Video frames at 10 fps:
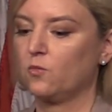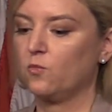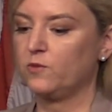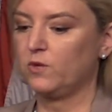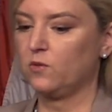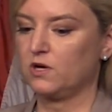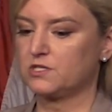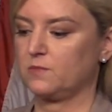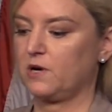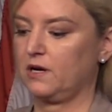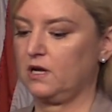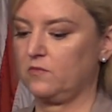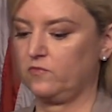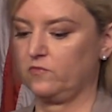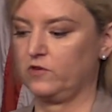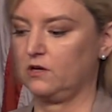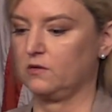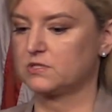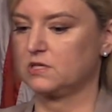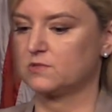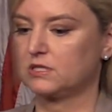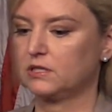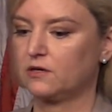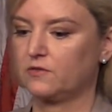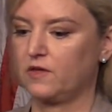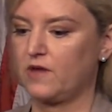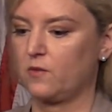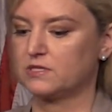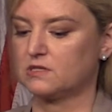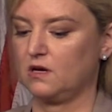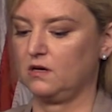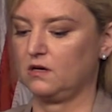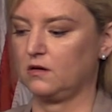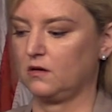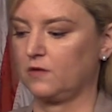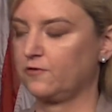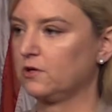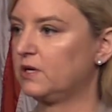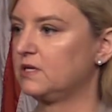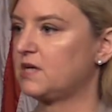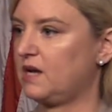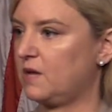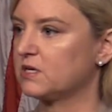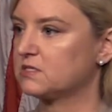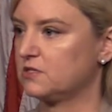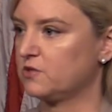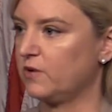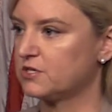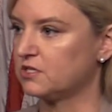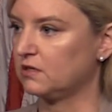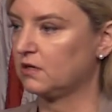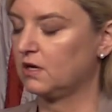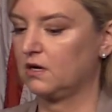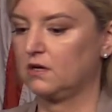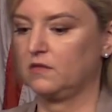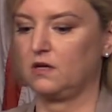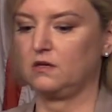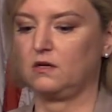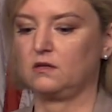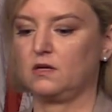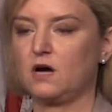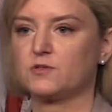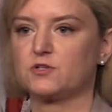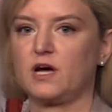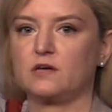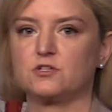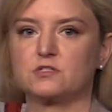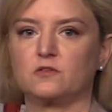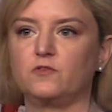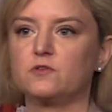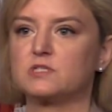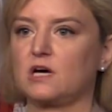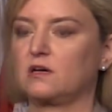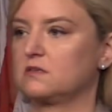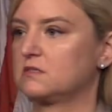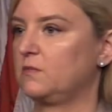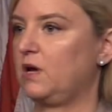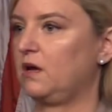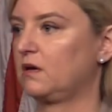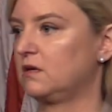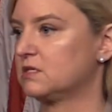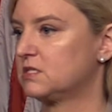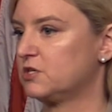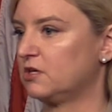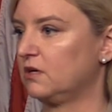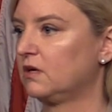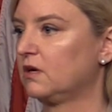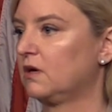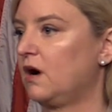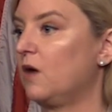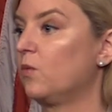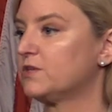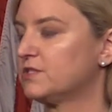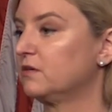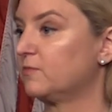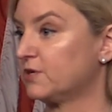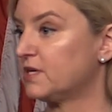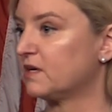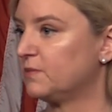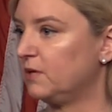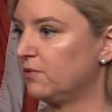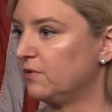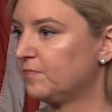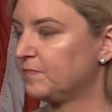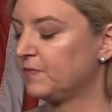When we watched the body cam videos, it was clear that that was a, a fluid and dynamic situation, that the officer had just a few seconds to make a decision on what to do to protect people.